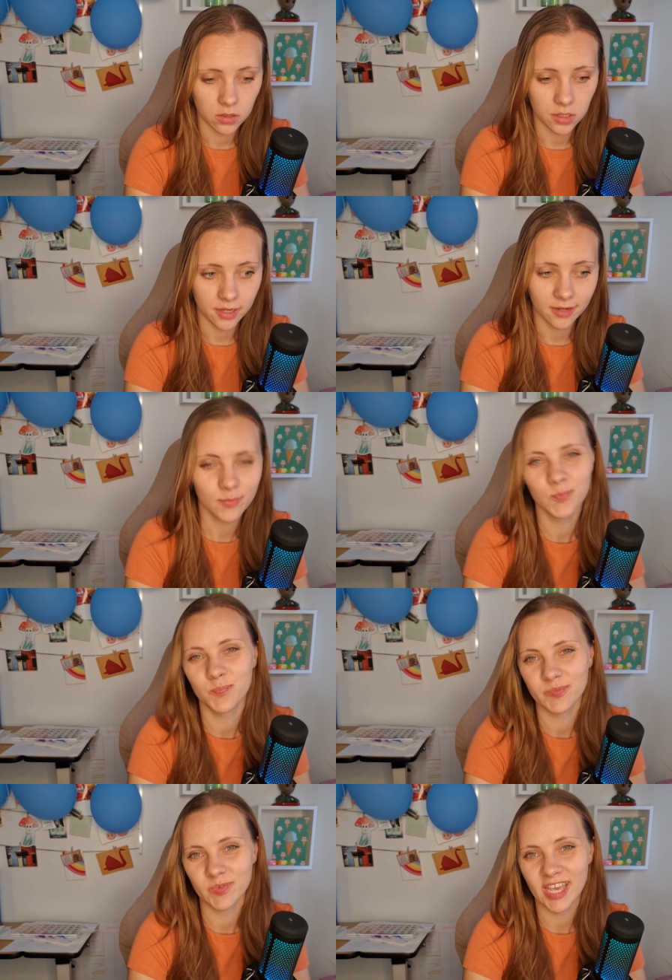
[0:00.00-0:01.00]
that
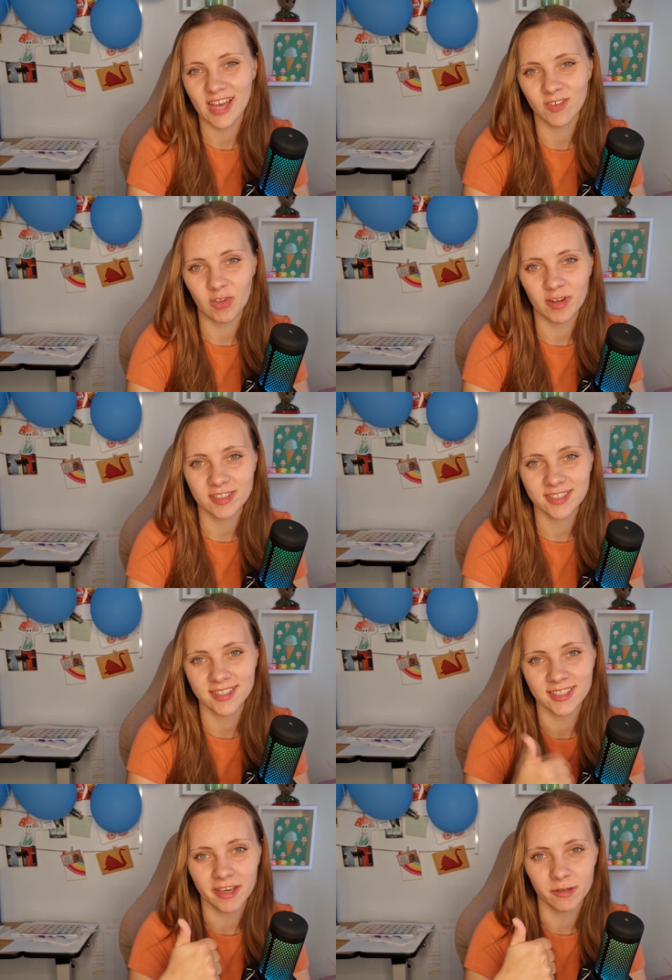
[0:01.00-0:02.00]
we have a lot in
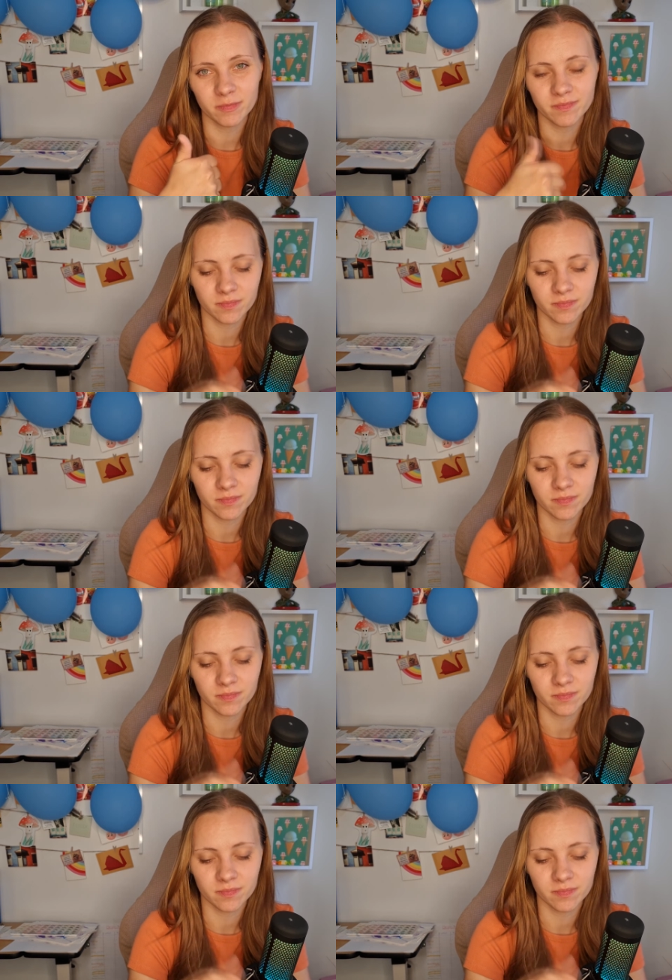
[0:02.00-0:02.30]
santiago